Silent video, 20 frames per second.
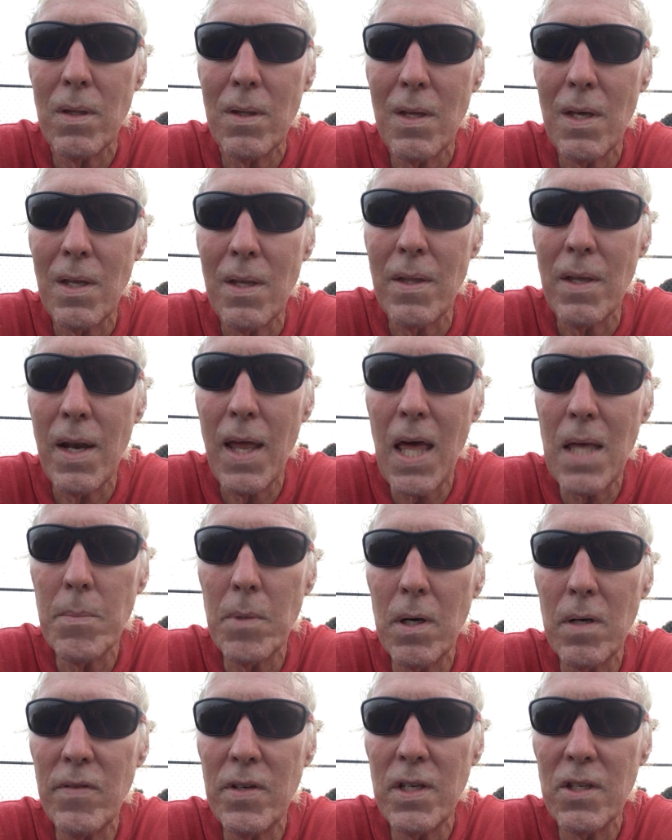The
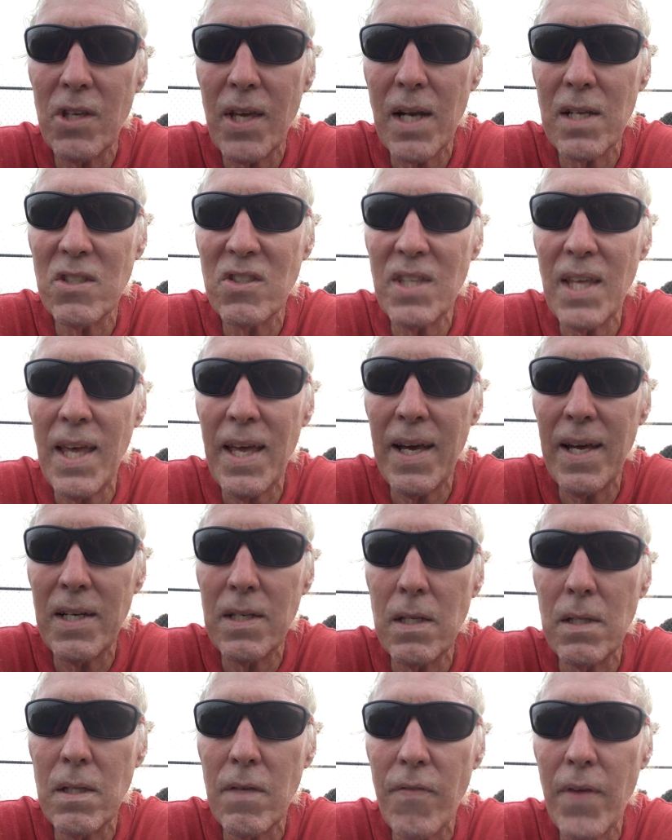name of it is kind of
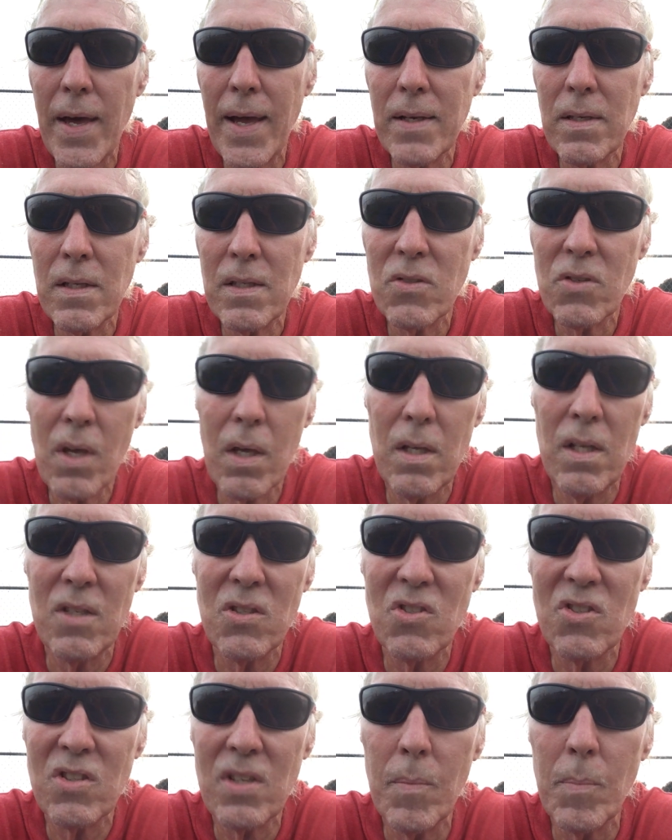sad, and the fact is
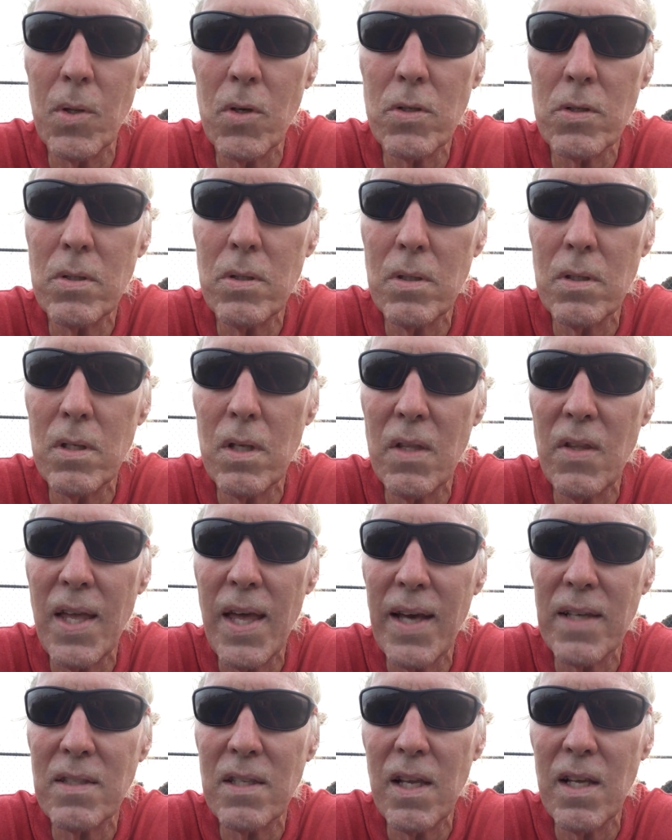similar to
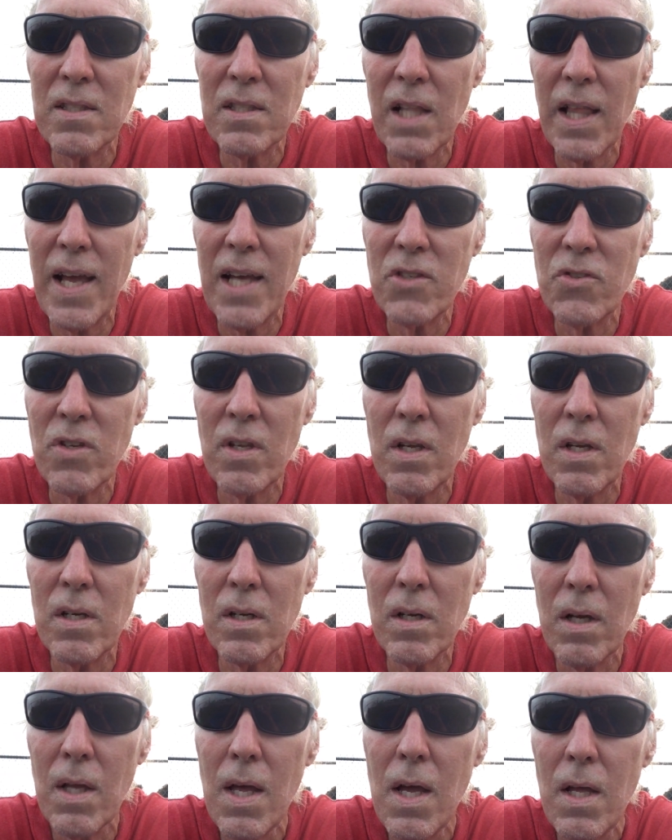the XS last
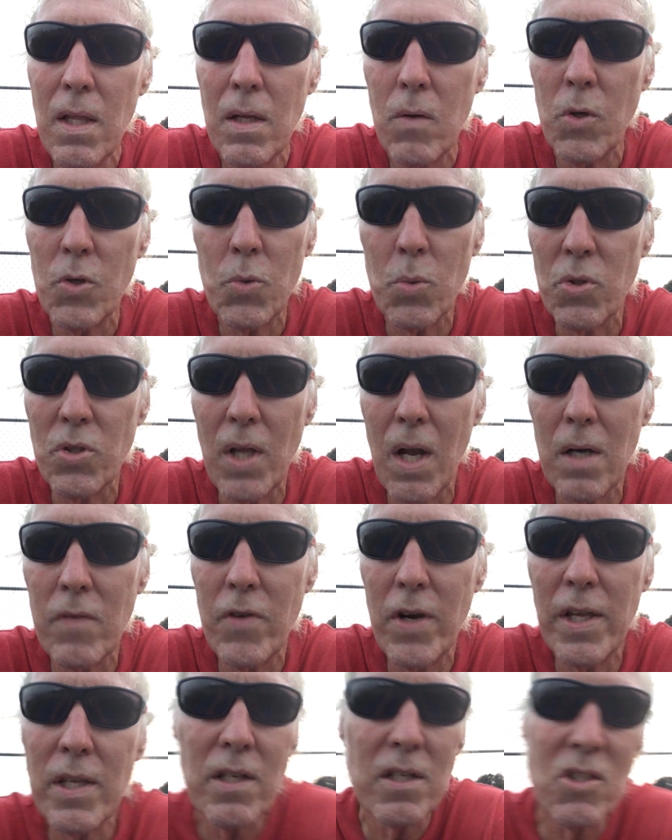year, which was not a
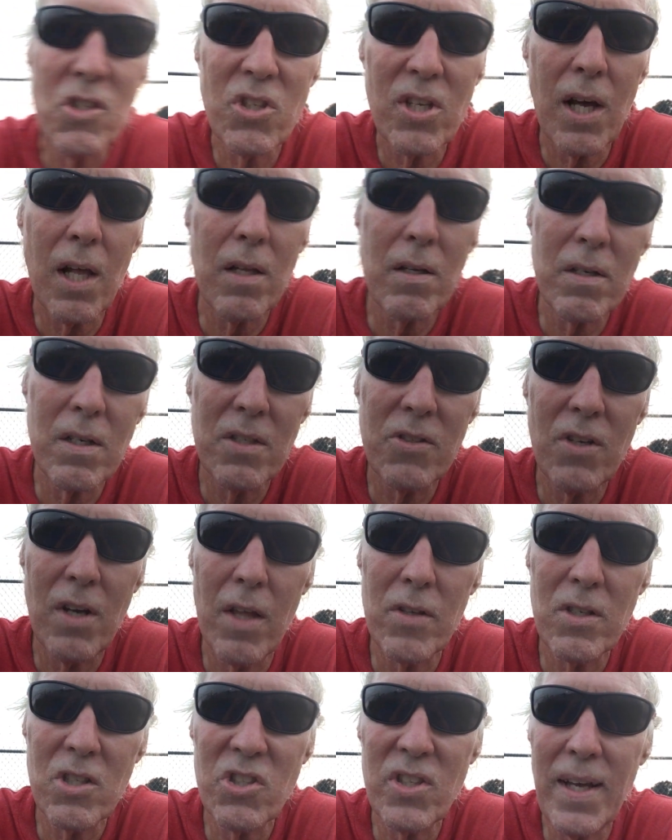very good seller, is
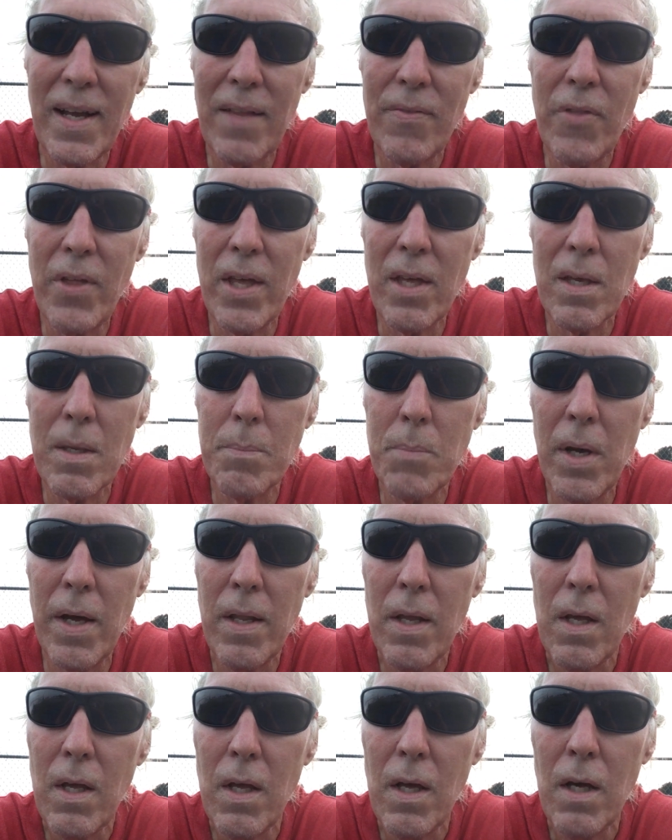another sad thing.
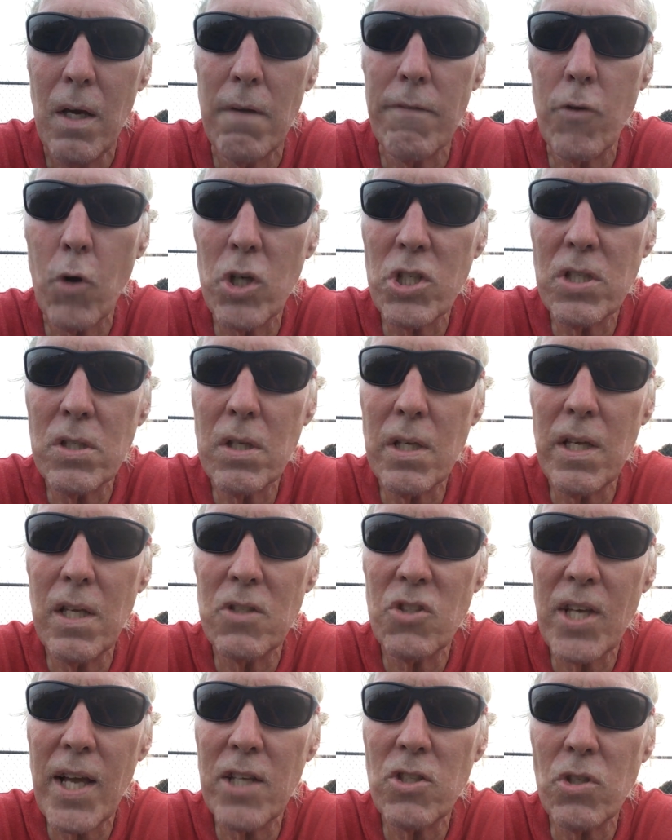But unfortunately,
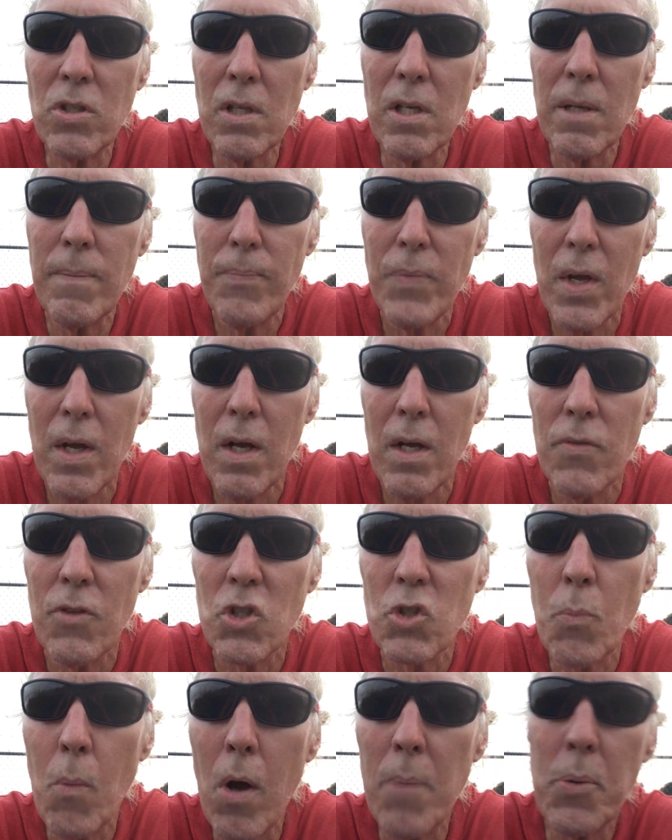it's actually,
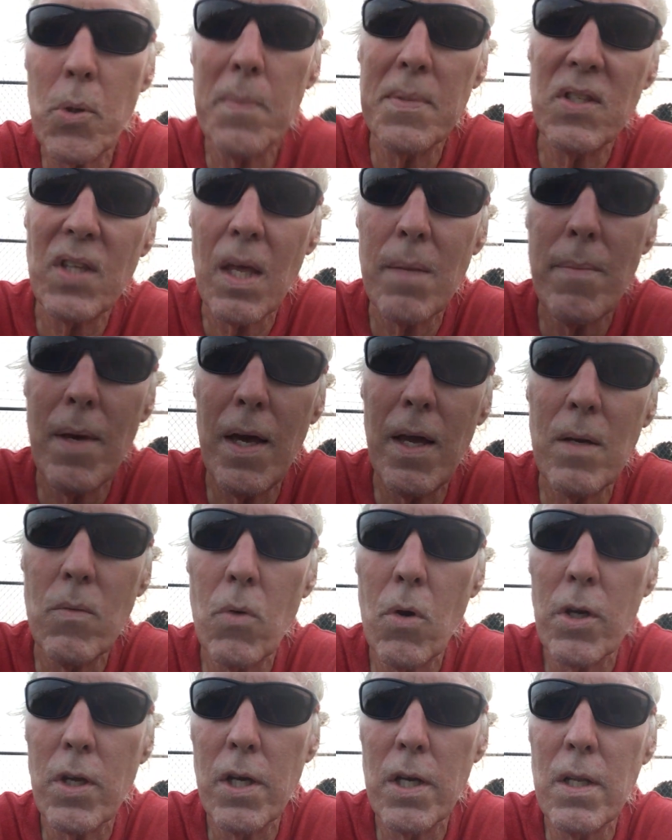the small improvements they made
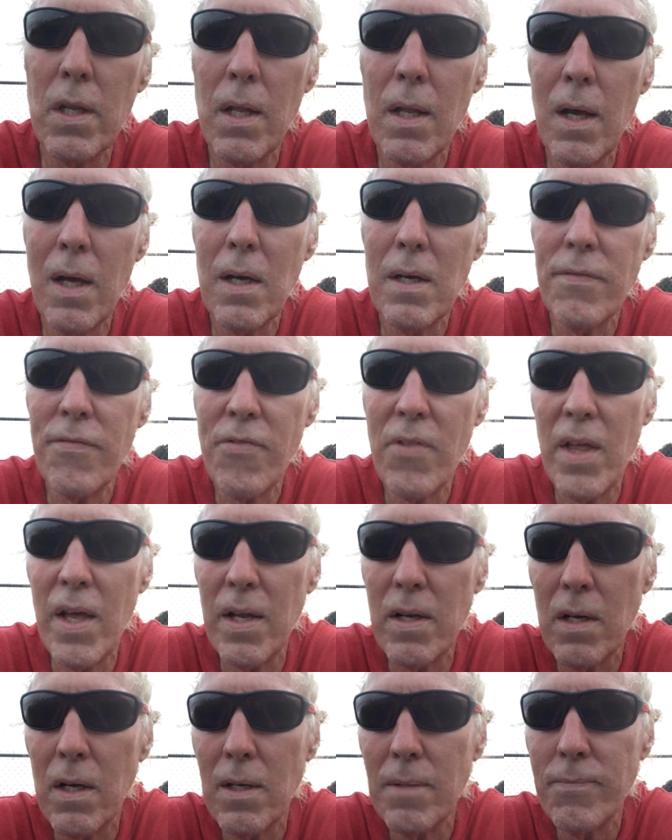were good enough
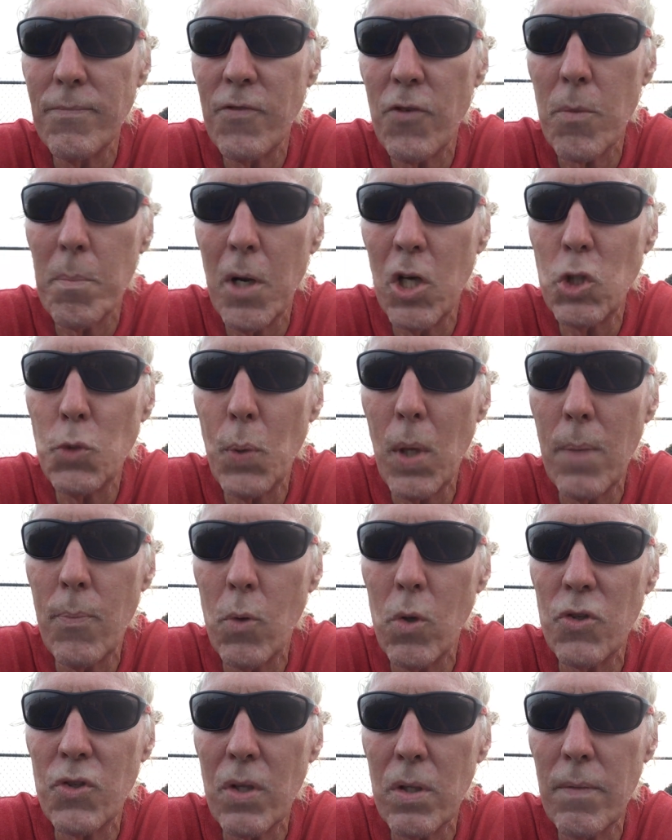that for most
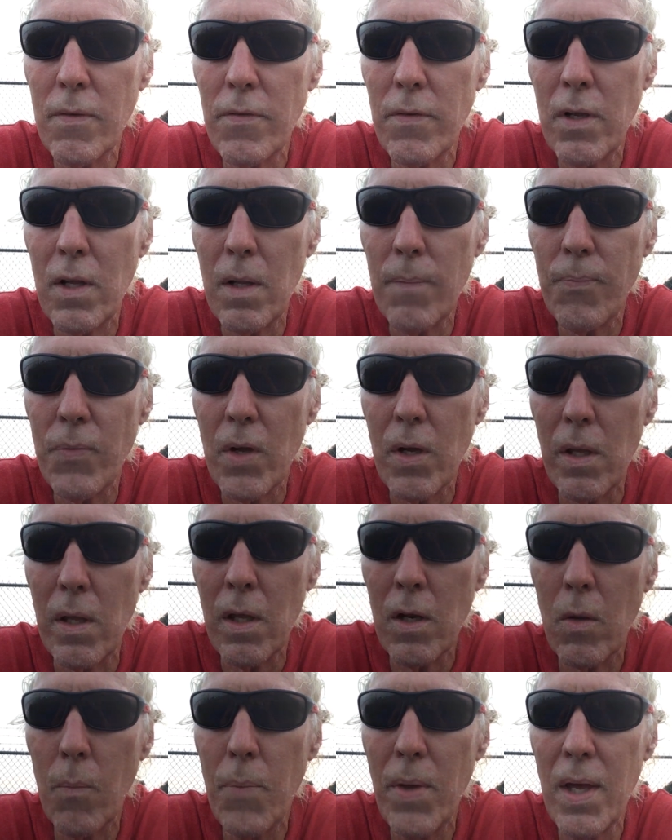people,
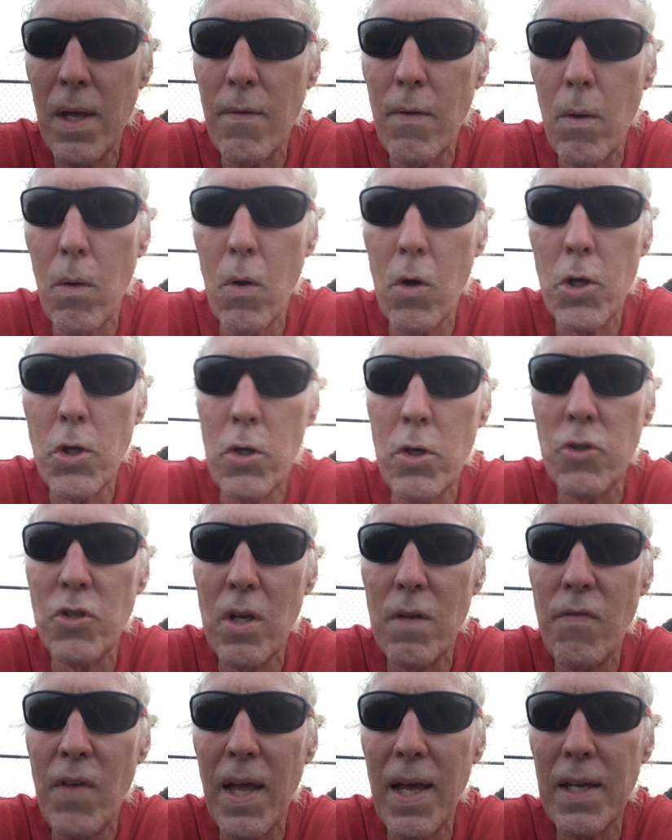it'll be a huge
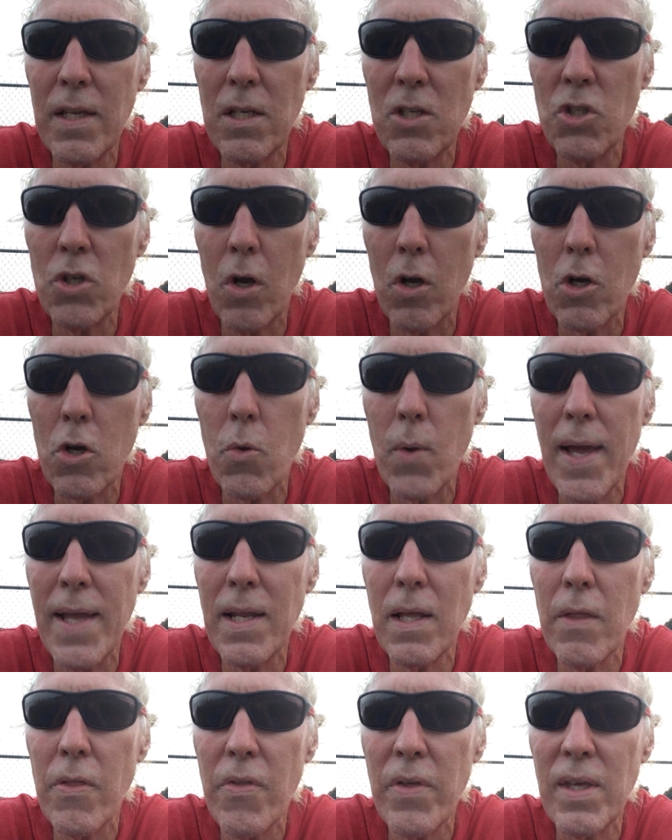advantage on
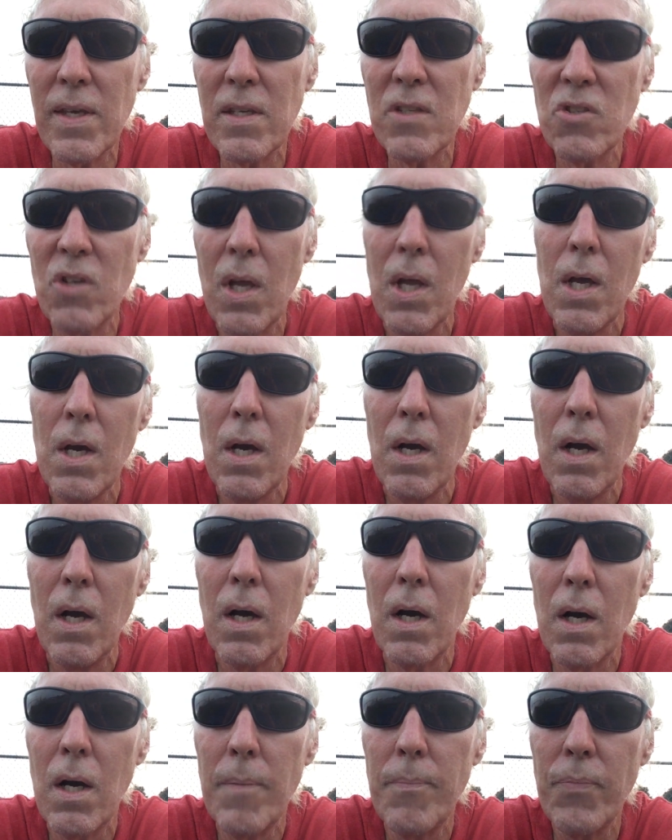creating things
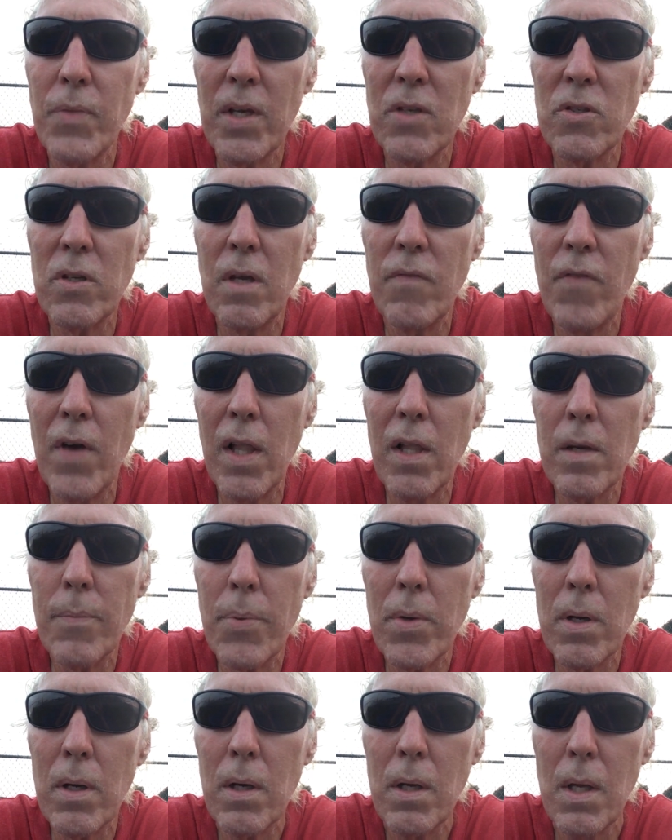as a
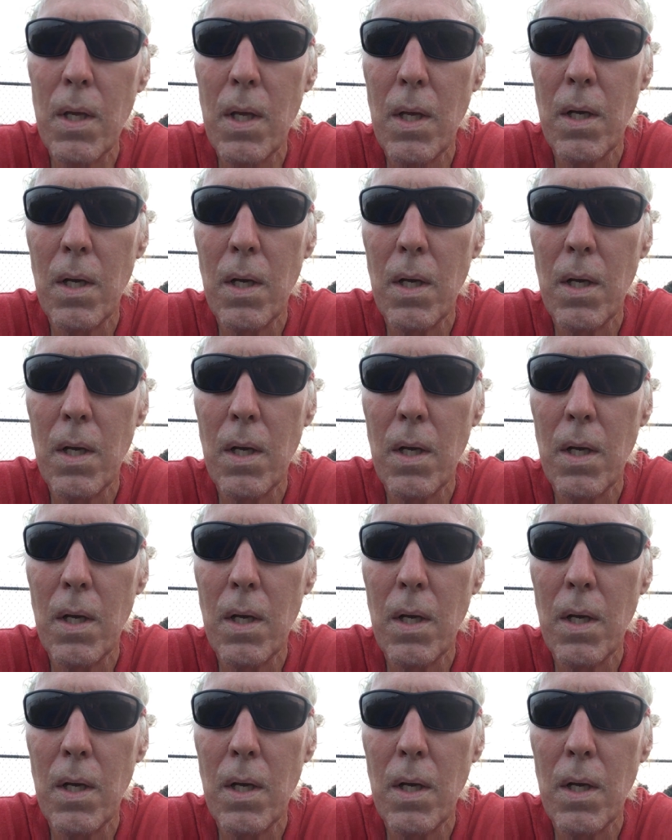developer.